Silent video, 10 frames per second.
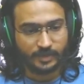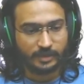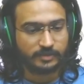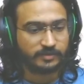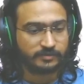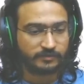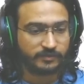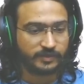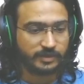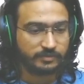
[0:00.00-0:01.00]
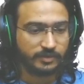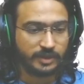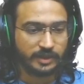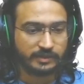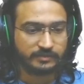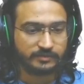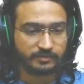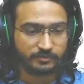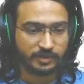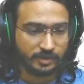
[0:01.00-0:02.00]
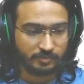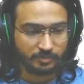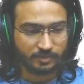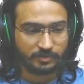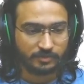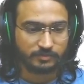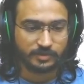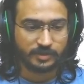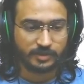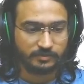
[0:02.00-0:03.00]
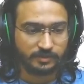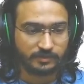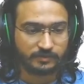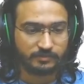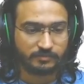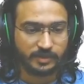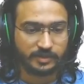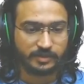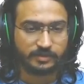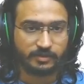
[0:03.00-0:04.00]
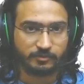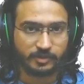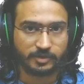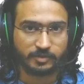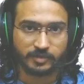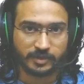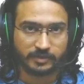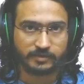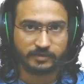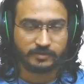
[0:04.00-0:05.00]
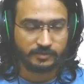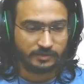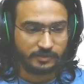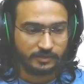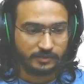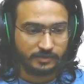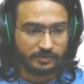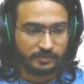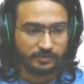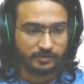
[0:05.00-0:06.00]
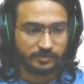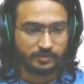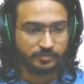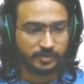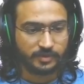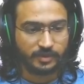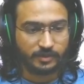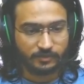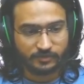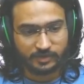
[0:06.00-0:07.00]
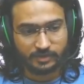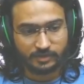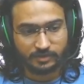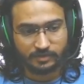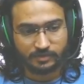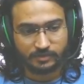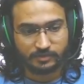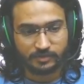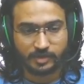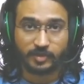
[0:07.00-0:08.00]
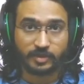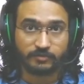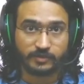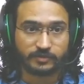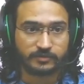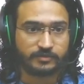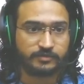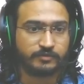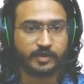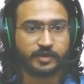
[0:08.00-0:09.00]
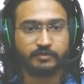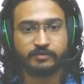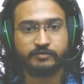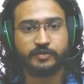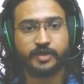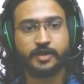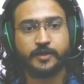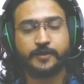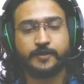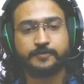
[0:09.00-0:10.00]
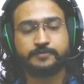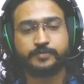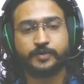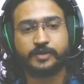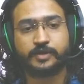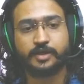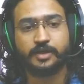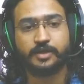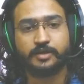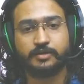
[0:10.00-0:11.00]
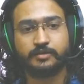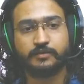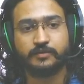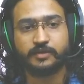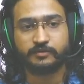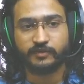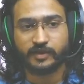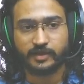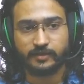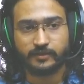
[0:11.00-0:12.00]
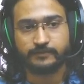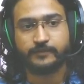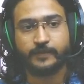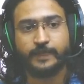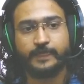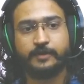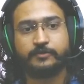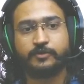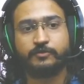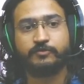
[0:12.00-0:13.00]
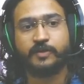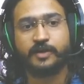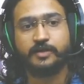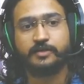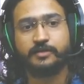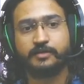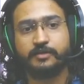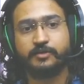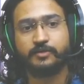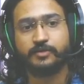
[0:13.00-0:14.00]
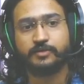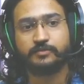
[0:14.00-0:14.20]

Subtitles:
There's a way to link this as well. I'm not going to do that. That might get a little bit complicated. But now you see the command works. So whatever we put in this file, it's going to find node.